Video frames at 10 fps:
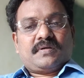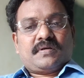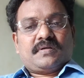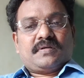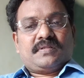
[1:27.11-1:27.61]

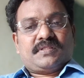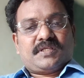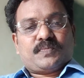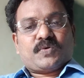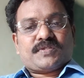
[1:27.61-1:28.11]
in
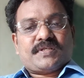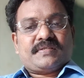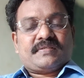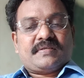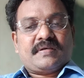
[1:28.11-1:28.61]
that
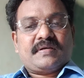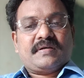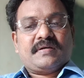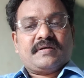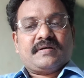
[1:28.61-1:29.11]
process,
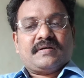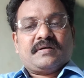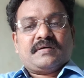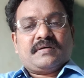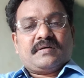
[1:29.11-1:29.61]

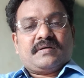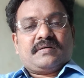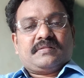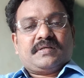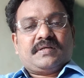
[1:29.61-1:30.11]

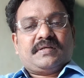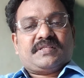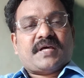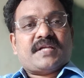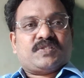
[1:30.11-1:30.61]
they
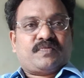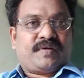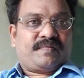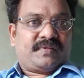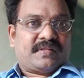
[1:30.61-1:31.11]
dissatisfied
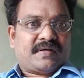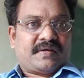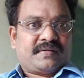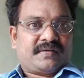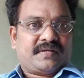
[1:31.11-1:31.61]
with the
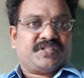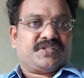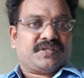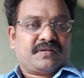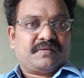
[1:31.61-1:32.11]

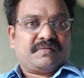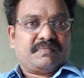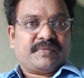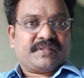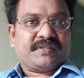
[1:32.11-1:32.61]
traditional
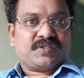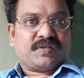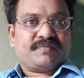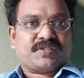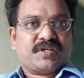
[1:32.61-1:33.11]
methods of
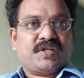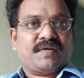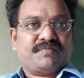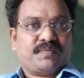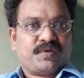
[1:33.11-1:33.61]
the study of
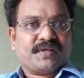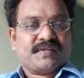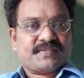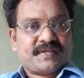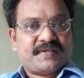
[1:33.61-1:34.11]
the political
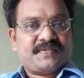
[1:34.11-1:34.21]
science,